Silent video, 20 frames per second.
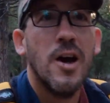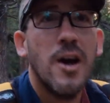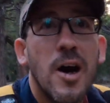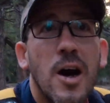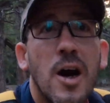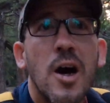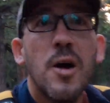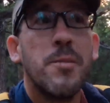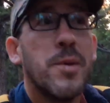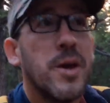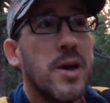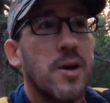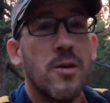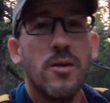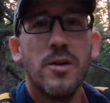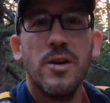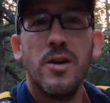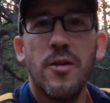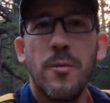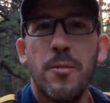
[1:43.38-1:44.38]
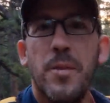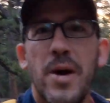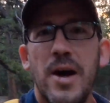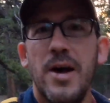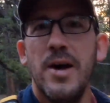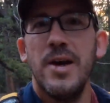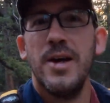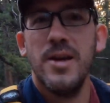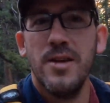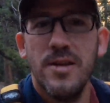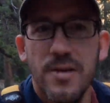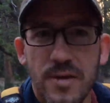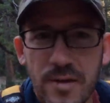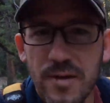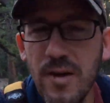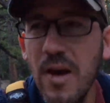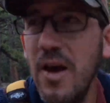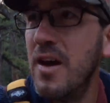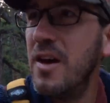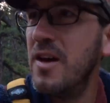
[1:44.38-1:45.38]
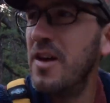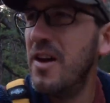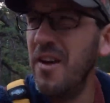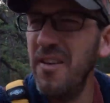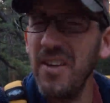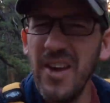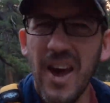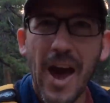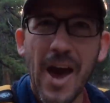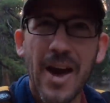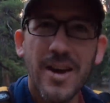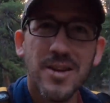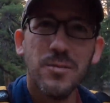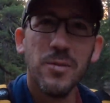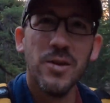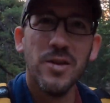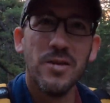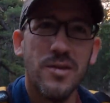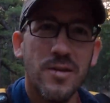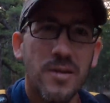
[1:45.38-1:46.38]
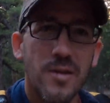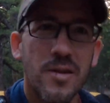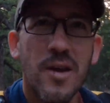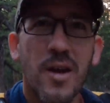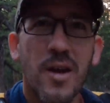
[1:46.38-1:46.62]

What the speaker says: up here into the pines and the aspens.